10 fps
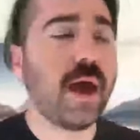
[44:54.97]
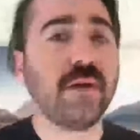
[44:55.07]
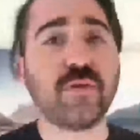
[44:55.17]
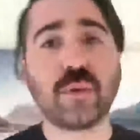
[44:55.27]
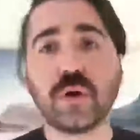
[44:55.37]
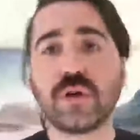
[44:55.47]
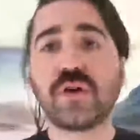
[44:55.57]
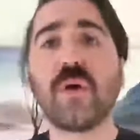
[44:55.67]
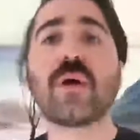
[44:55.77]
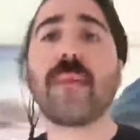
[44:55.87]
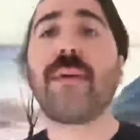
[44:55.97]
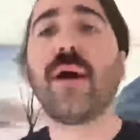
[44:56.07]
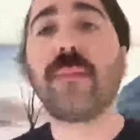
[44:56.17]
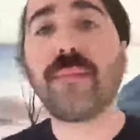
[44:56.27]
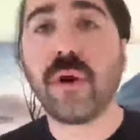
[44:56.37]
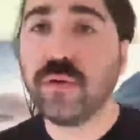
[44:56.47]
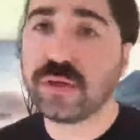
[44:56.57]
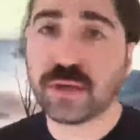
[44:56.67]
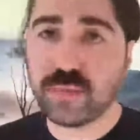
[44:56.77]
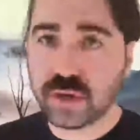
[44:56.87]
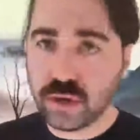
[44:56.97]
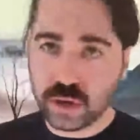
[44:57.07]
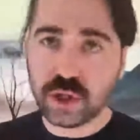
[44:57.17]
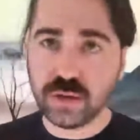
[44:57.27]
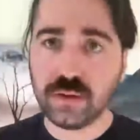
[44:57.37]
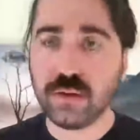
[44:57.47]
So we're going to talk about post-production,